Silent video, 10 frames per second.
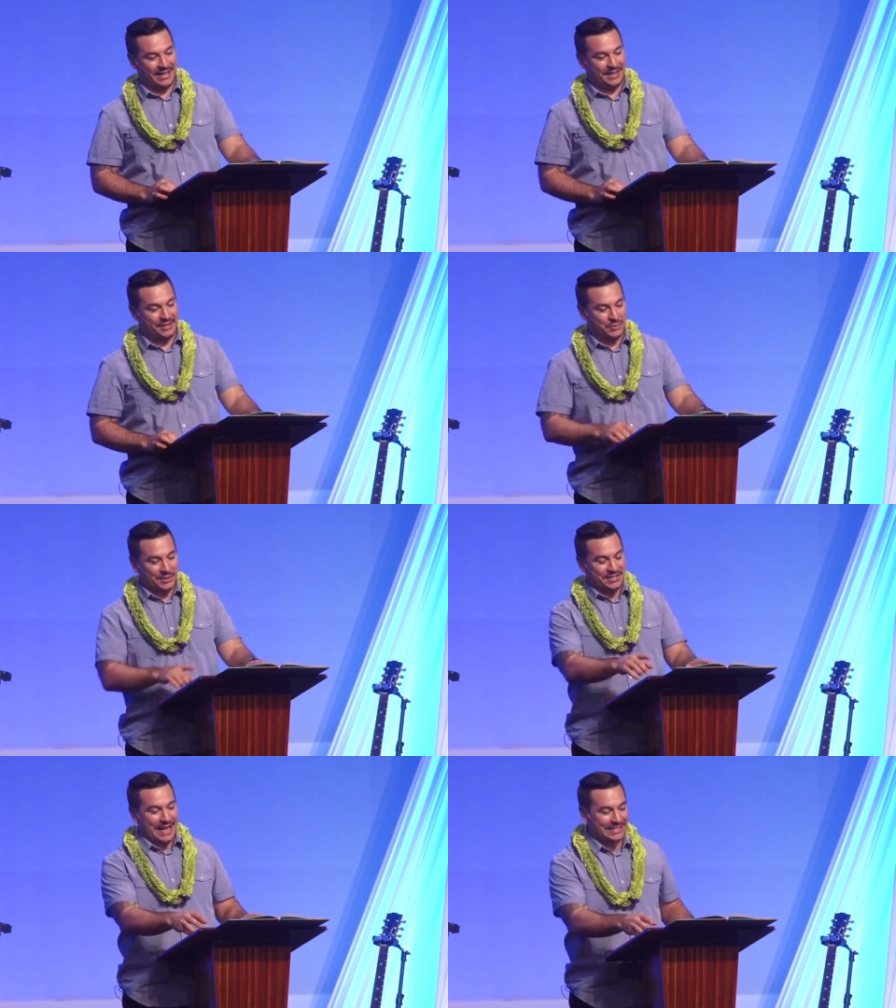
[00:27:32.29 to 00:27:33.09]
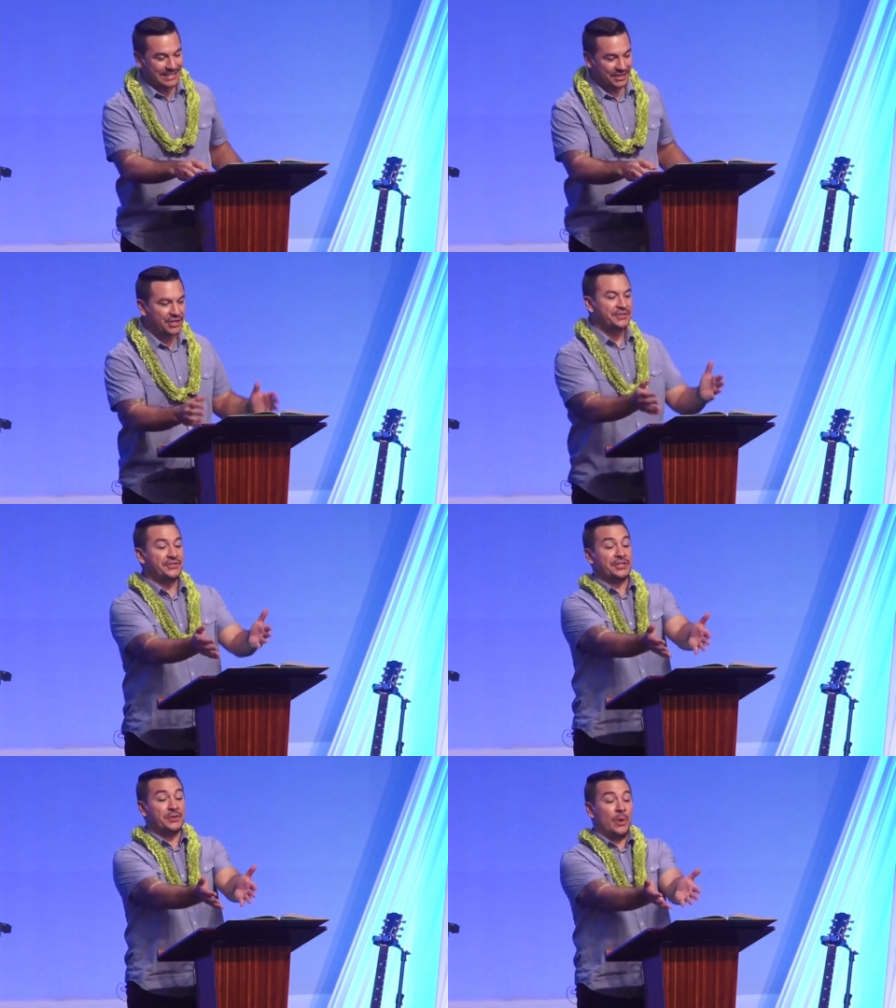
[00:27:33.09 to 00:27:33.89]
This is what his dad said. Jesus
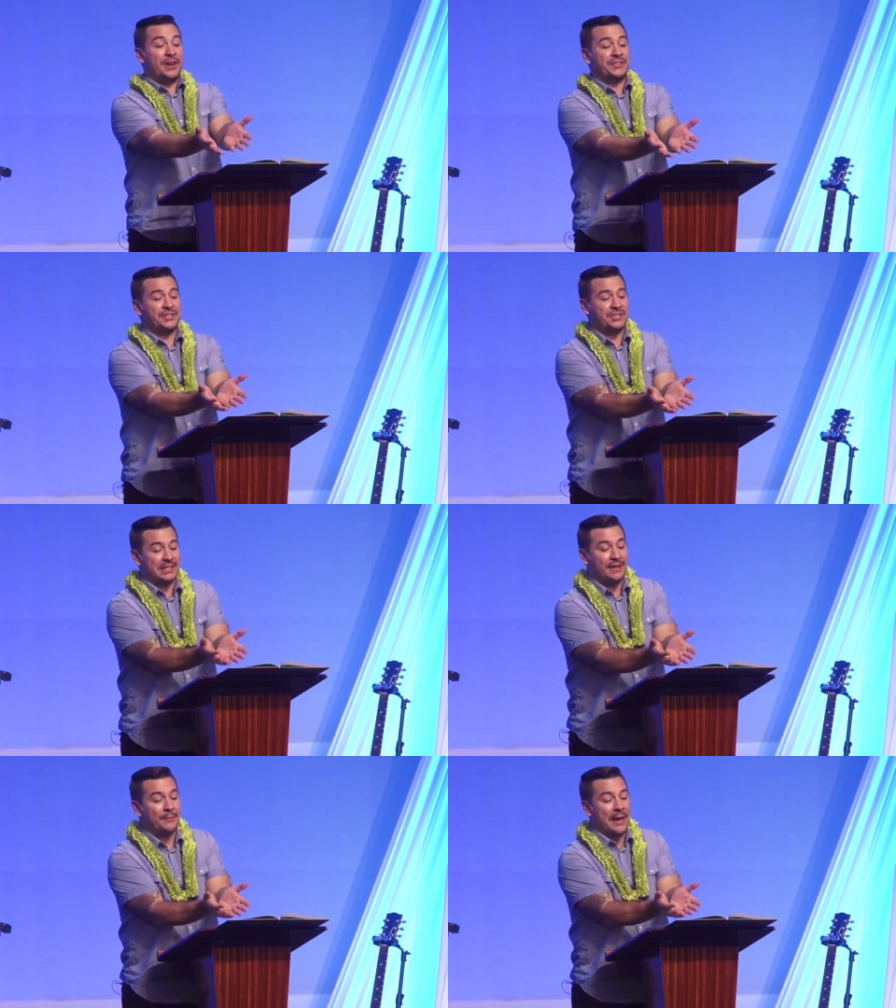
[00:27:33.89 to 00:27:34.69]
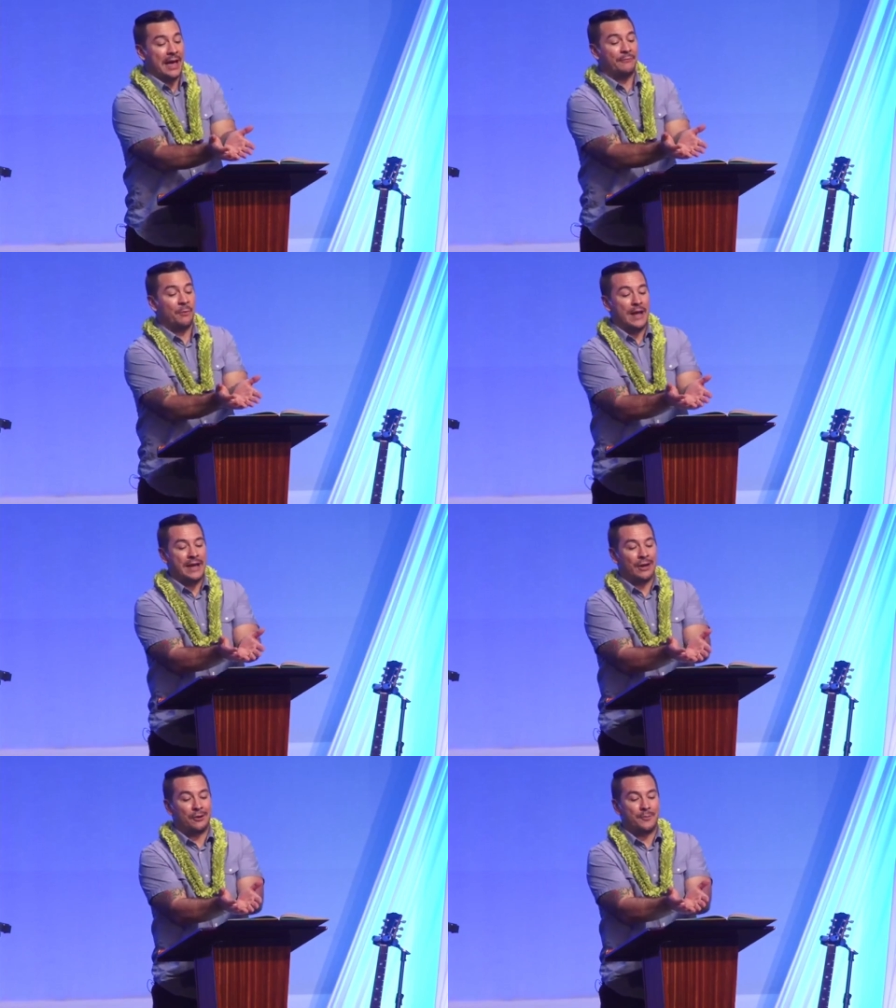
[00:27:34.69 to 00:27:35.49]
doesn't want us to just love him halfway,
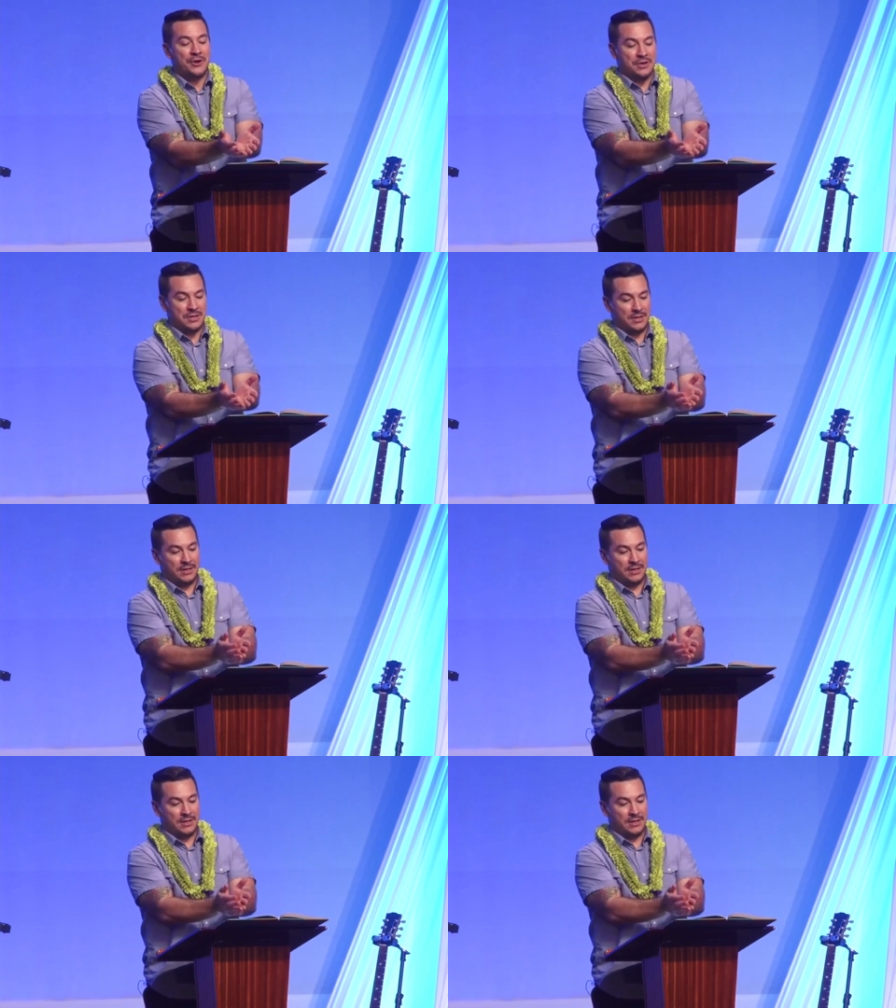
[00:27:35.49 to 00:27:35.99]
Herbert.